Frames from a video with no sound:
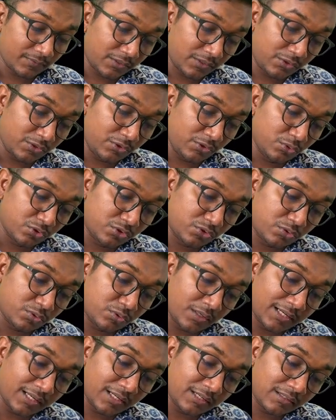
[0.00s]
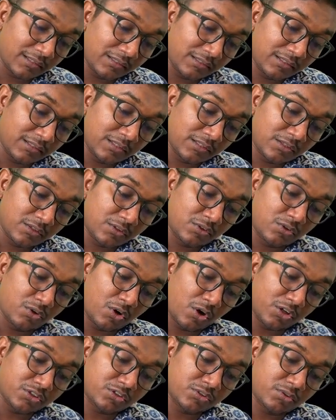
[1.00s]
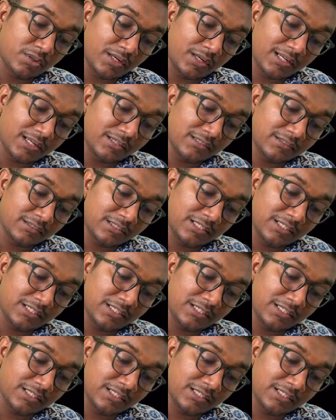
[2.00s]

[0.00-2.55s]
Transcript: U square cos square